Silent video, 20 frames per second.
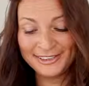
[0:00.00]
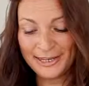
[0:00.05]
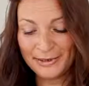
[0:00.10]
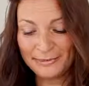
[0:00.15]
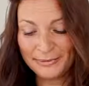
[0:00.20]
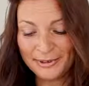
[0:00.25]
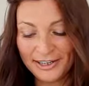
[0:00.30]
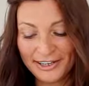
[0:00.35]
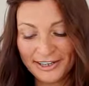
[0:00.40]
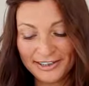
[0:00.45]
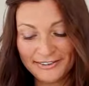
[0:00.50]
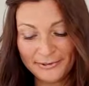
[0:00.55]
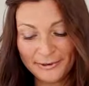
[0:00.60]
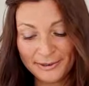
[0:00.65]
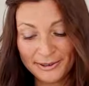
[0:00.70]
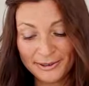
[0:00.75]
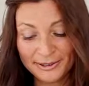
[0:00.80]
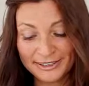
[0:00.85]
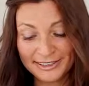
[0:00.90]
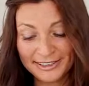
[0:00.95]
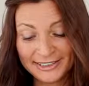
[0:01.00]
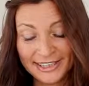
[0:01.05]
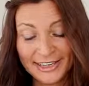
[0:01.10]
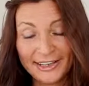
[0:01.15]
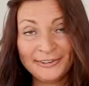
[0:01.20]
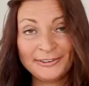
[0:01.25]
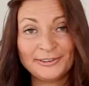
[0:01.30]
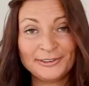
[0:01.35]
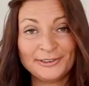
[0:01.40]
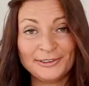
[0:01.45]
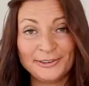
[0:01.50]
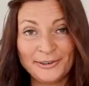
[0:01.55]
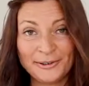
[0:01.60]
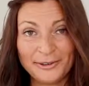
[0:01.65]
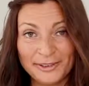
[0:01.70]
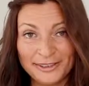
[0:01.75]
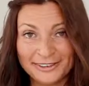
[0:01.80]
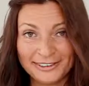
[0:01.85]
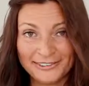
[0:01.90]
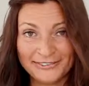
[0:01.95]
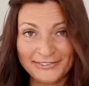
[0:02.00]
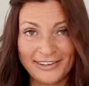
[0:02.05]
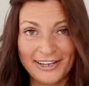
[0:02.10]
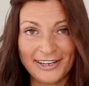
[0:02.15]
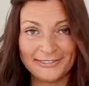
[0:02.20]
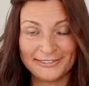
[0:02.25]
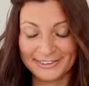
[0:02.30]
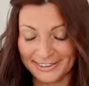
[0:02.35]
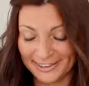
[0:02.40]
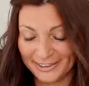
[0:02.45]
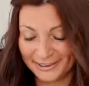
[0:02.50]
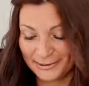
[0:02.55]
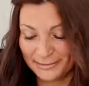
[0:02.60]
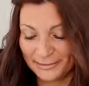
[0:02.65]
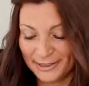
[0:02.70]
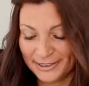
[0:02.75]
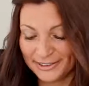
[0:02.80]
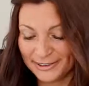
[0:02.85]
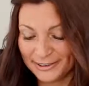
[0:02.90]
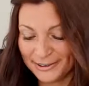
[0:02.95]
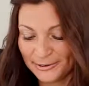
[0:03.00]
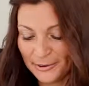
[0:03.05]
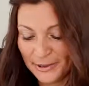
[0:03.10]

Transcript: a sharp knife, we're going to cut the dough into 5cm